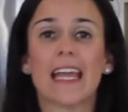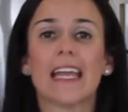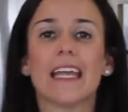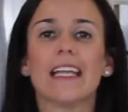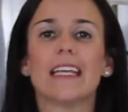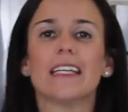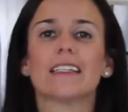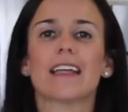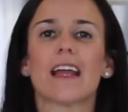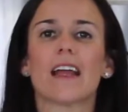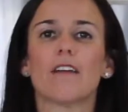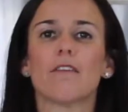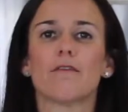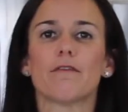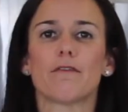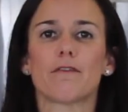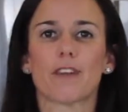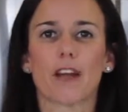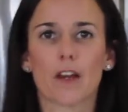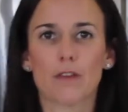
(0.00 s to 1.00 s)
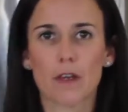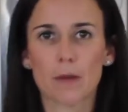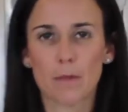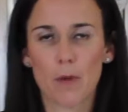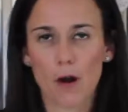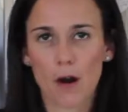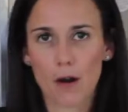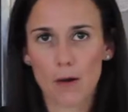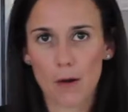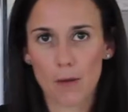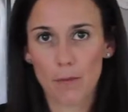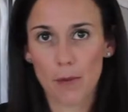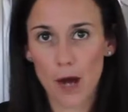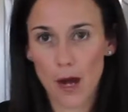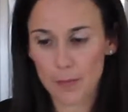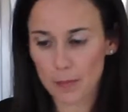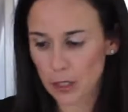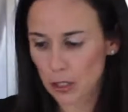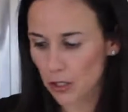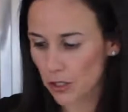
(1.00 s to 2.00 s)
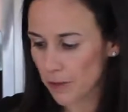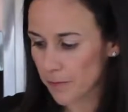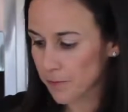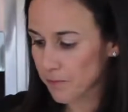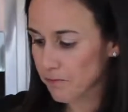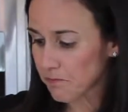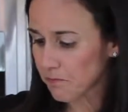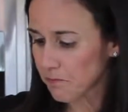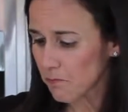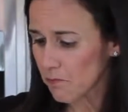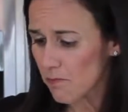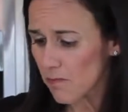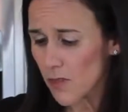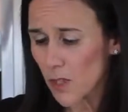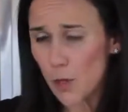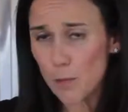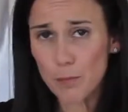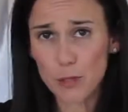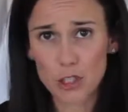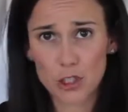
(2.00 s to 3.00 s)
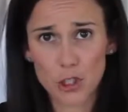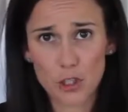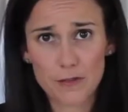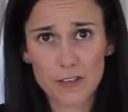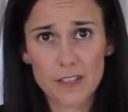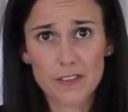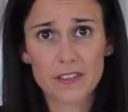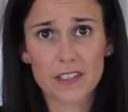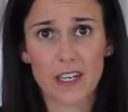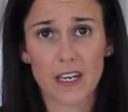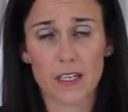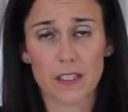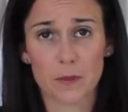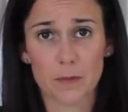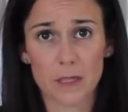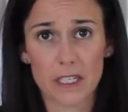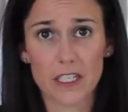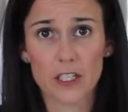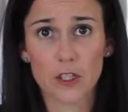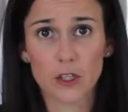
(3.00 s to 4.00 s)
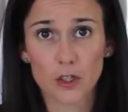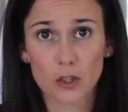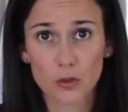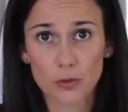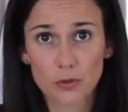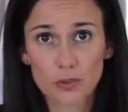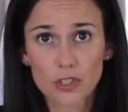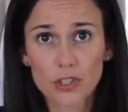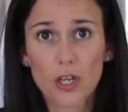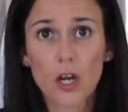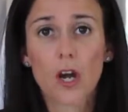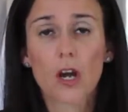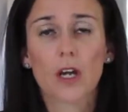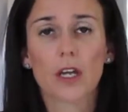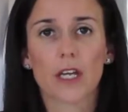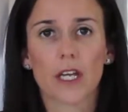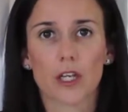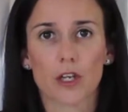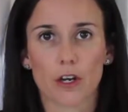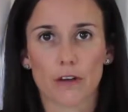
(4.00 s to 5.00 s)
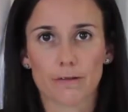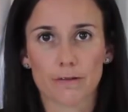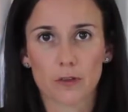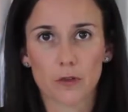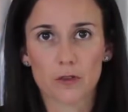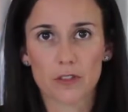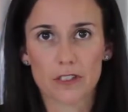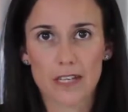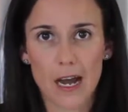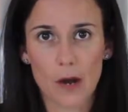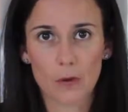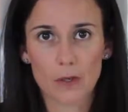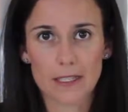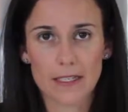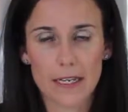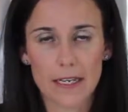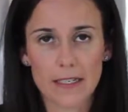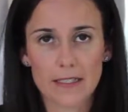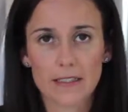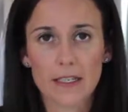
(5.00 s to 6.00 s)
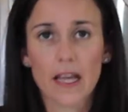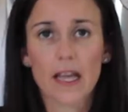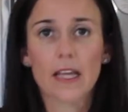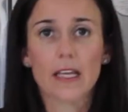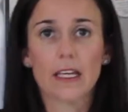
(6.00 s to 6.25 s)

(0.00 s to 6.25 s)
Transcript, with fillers: It is a very po popular preservative that is being used in our foods nowadays.